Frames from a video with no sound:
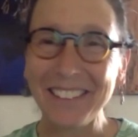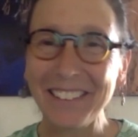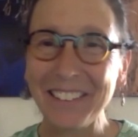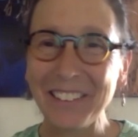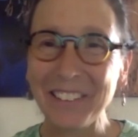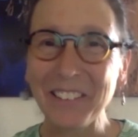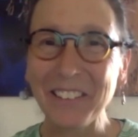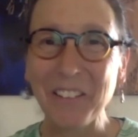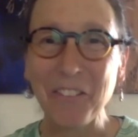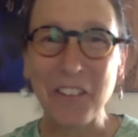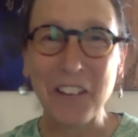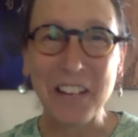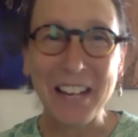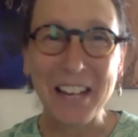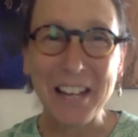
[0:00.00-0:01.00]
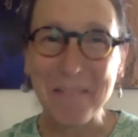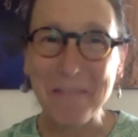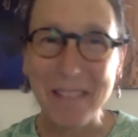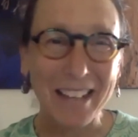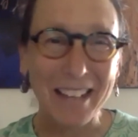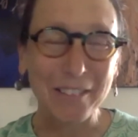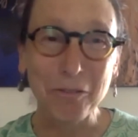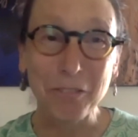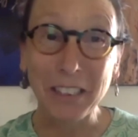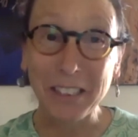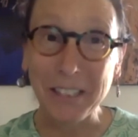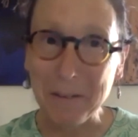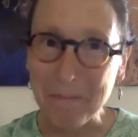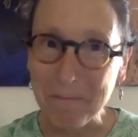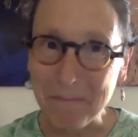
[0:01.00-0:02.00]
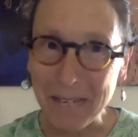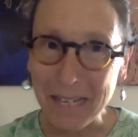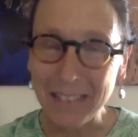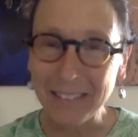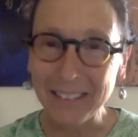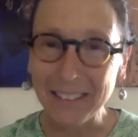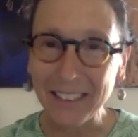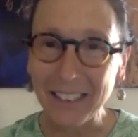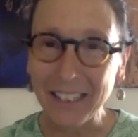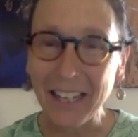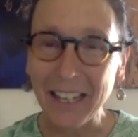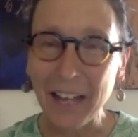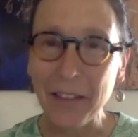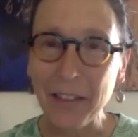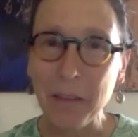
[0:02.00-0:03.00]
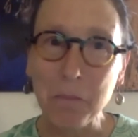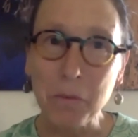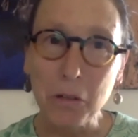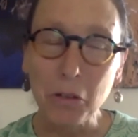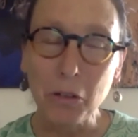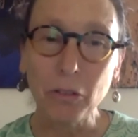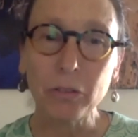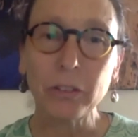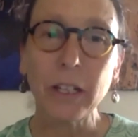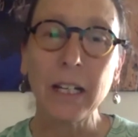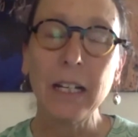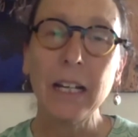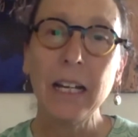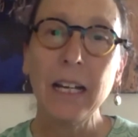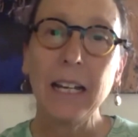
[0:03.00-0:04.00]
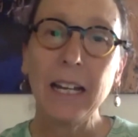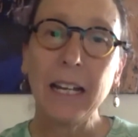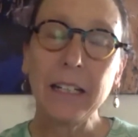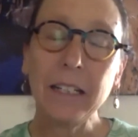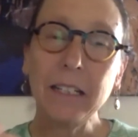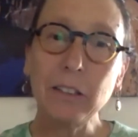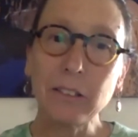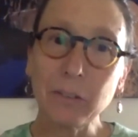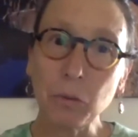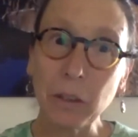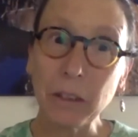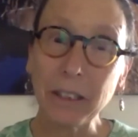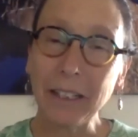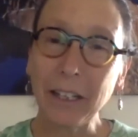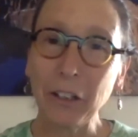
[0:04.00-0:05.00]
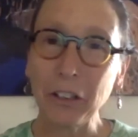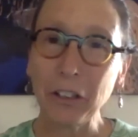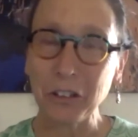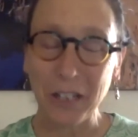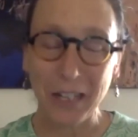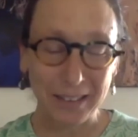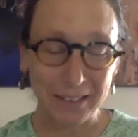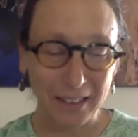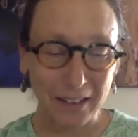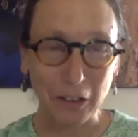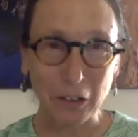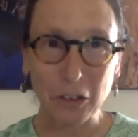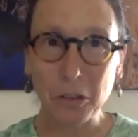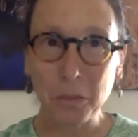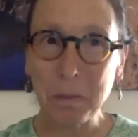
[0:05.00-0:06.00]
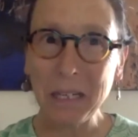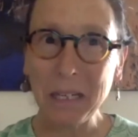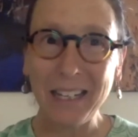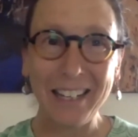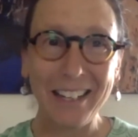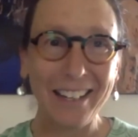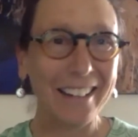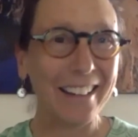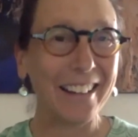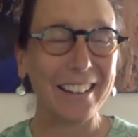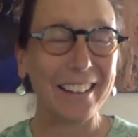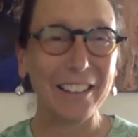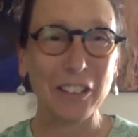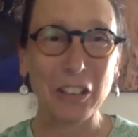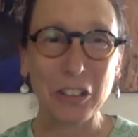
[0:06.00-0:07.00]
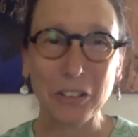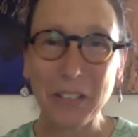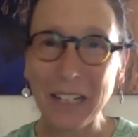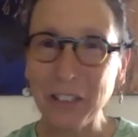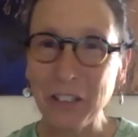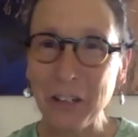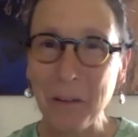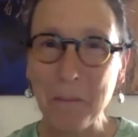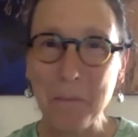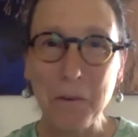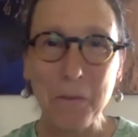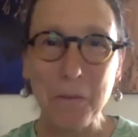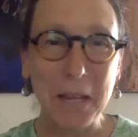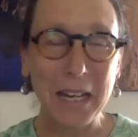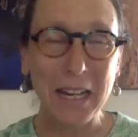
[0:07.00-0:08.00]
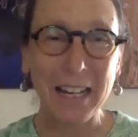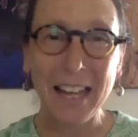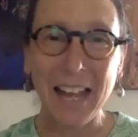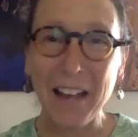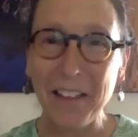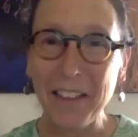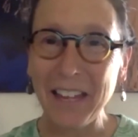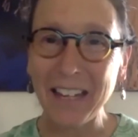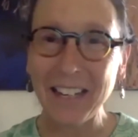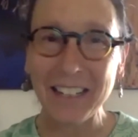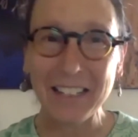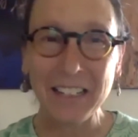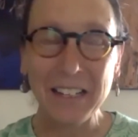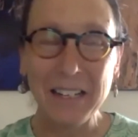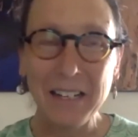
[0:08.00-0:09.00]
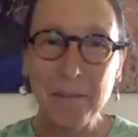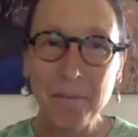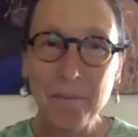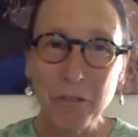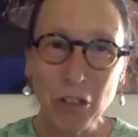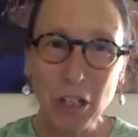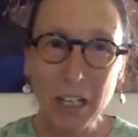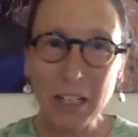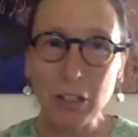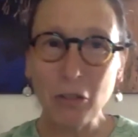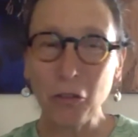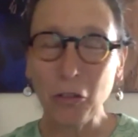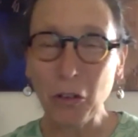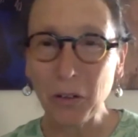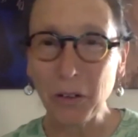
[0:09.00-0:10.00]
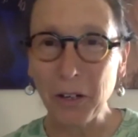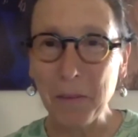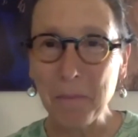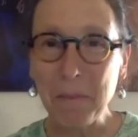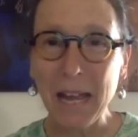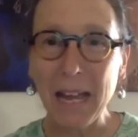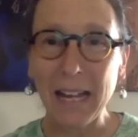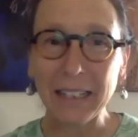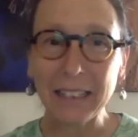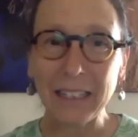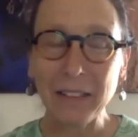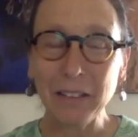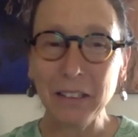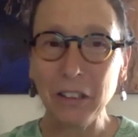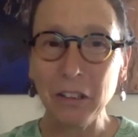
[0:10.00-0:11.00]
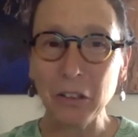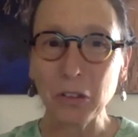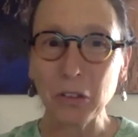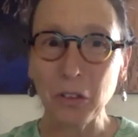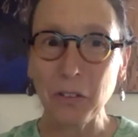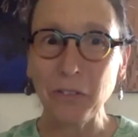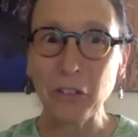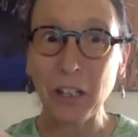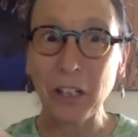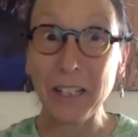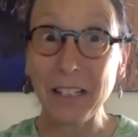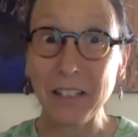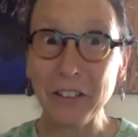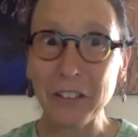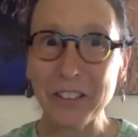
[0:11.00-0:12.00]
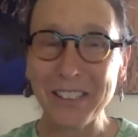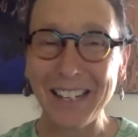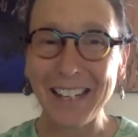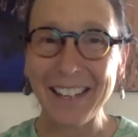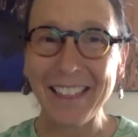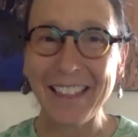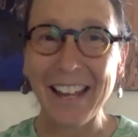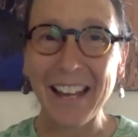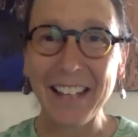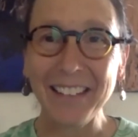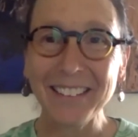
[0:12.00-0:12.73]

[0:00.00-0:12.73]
really fun and really amazing at how they move. And he's really characterizing their speed and their direction of movement and how they can change forward and back, and sort of trying to understand that.